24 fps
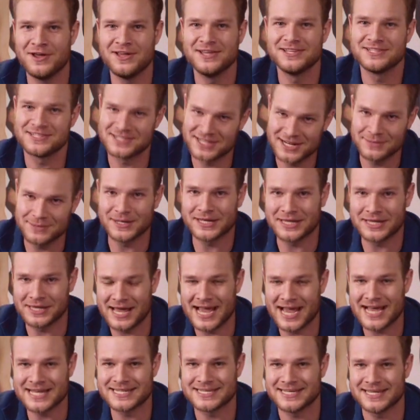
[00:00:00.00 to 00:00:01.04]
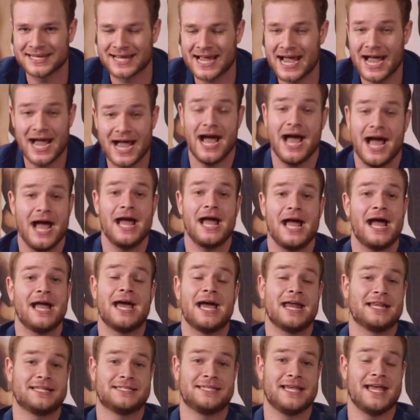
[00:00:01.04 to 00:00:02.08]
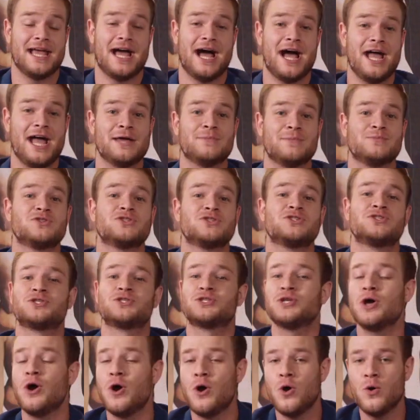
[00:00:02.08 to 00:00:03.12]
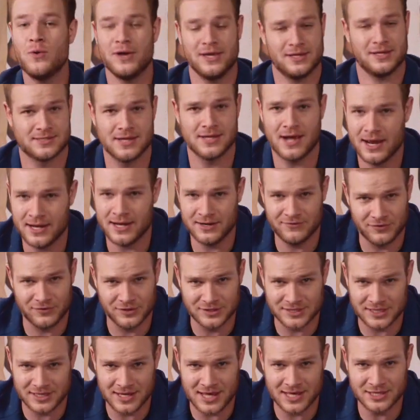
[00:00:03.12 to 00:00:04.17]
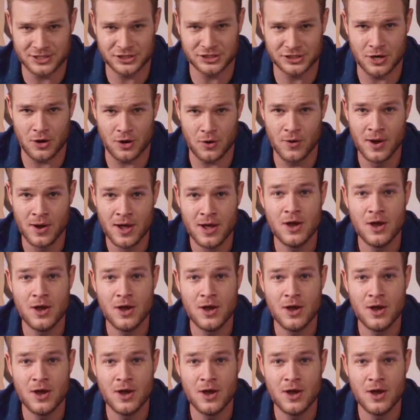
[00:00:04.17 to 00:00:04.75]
cinema classic. I gotta say, I am so excited for today's show.